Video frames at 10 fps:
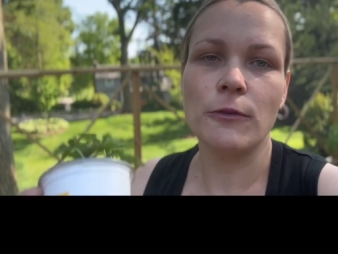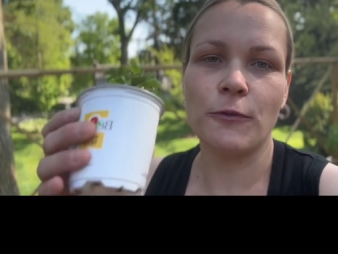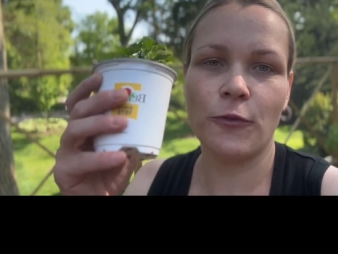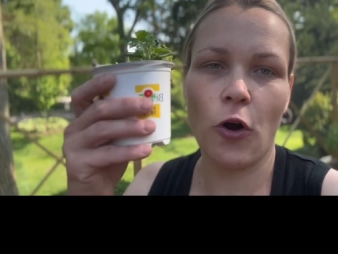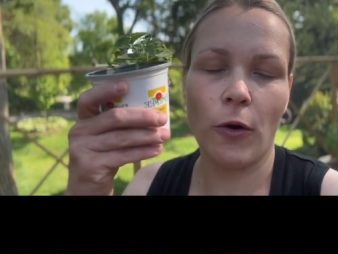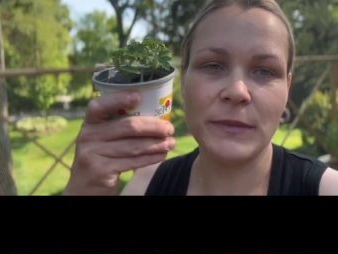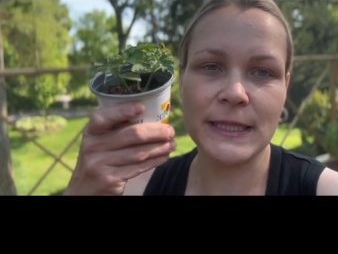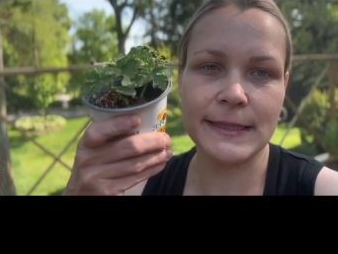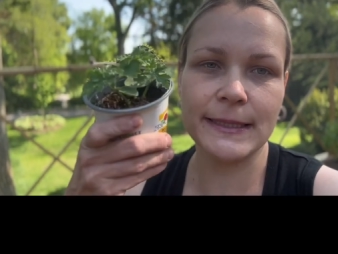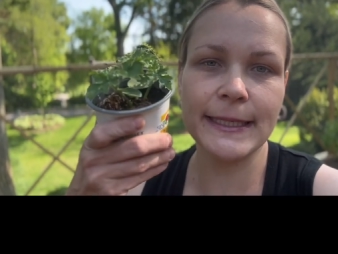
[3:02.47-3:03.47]
from
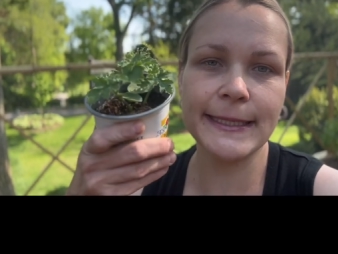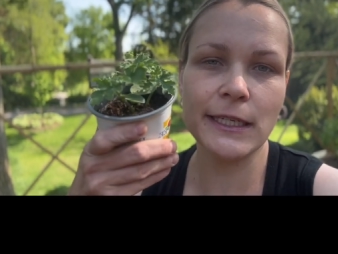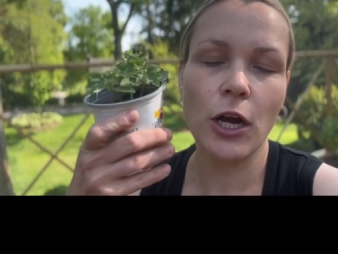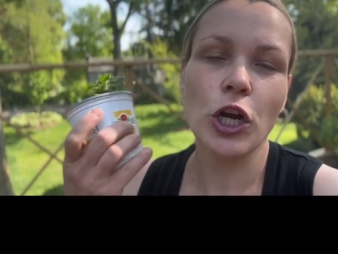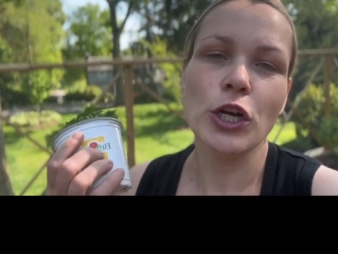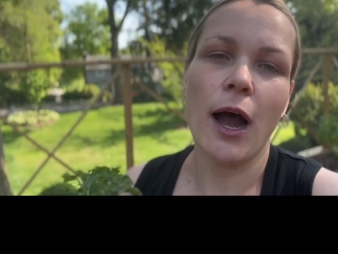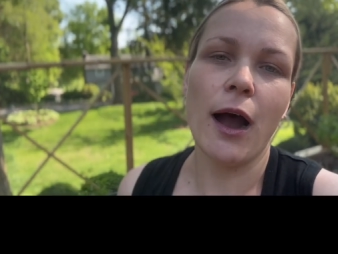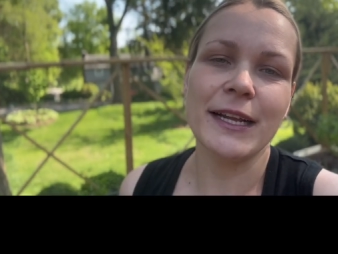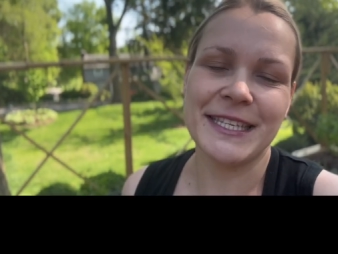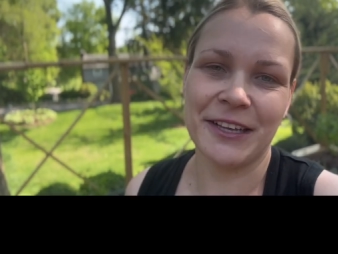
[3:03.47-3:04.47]
seed
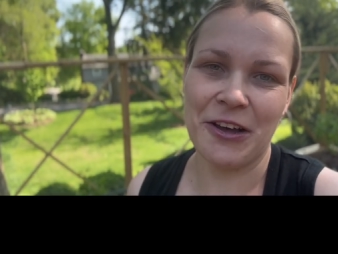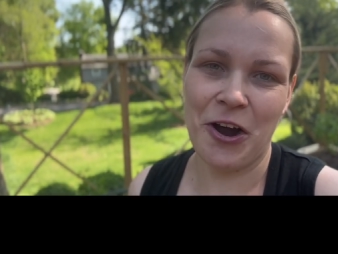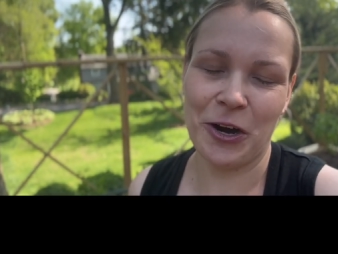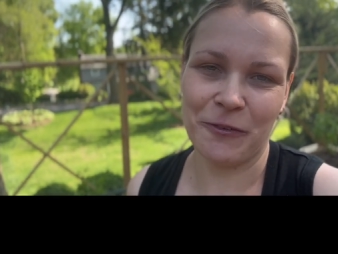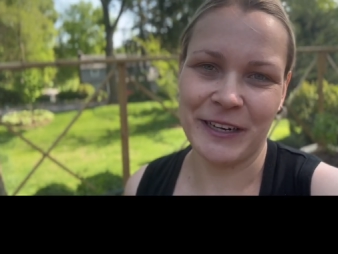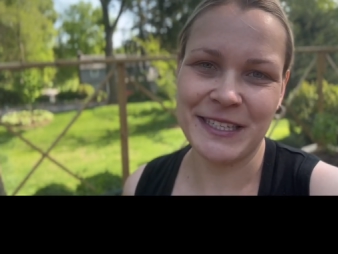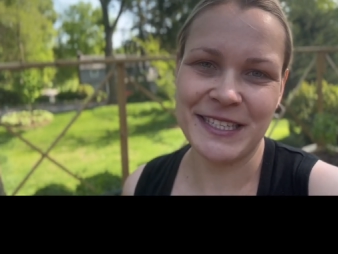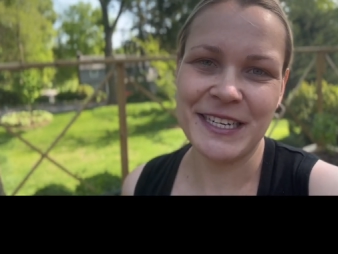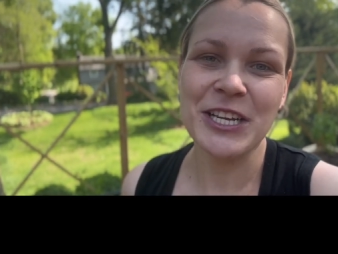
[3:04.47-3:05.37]
till harvest.